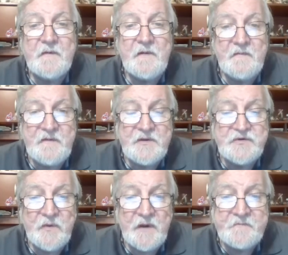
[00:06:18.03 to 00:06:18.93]
of
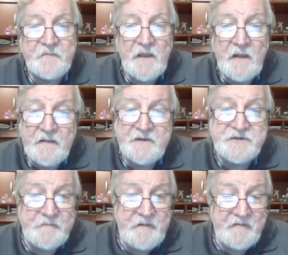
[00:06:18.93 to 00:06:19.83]
each one. This
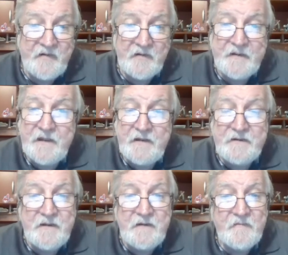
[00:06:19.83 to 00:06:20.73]
should be a fairly
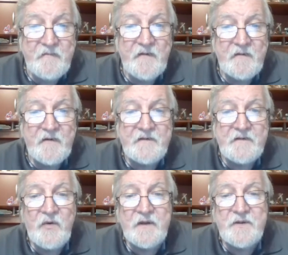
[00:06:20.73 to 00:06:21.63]
easy,
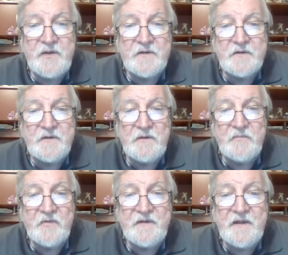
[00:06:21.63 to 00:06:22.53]
fairly quick unit to
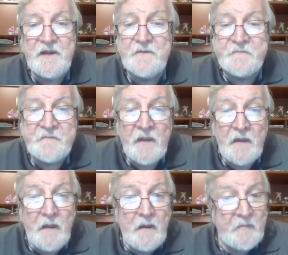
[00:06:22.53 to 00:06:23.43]
proceed.
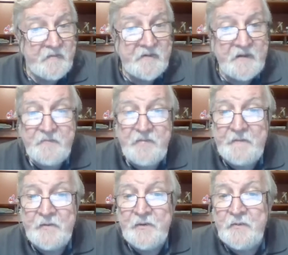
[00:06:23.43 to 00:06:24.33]
But for some
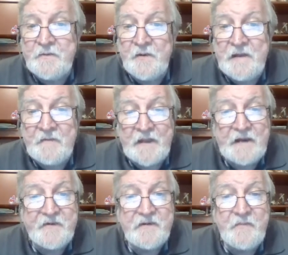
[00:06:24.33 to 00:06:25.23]
people who don't have a
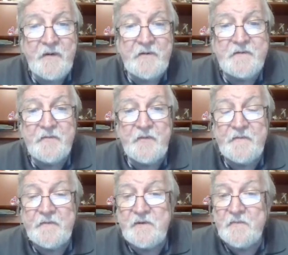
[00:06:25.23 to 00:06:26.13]
lot of experience
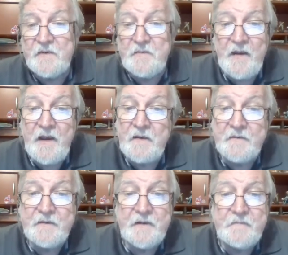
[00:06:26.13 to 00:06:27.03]
with interpretive
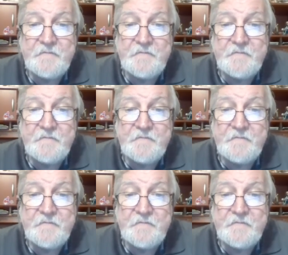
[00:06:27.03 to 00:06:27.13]
panels